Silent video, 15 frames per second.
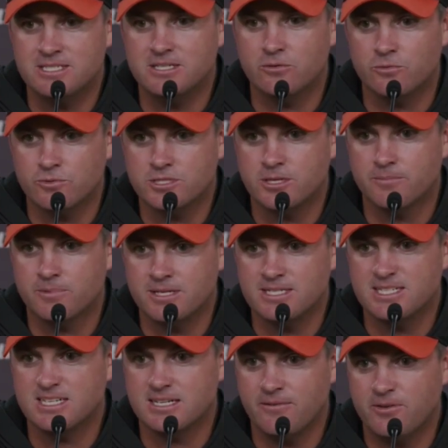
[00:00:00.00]
dealing with something
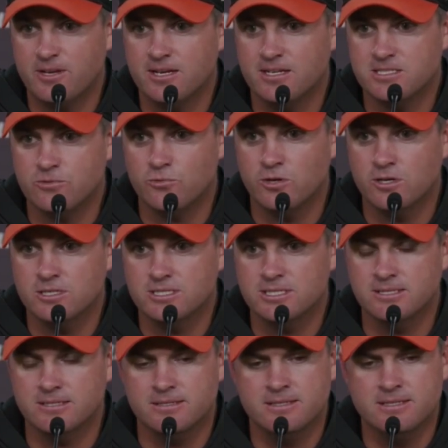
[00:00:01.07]
as significant as he was
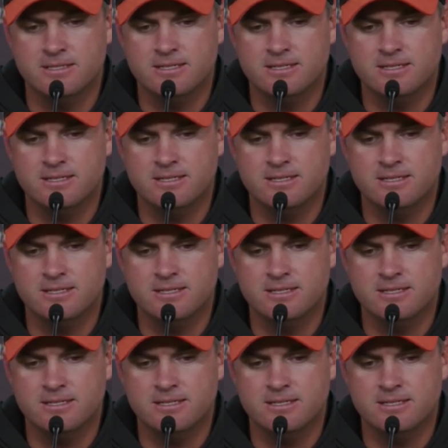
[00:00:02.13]
and,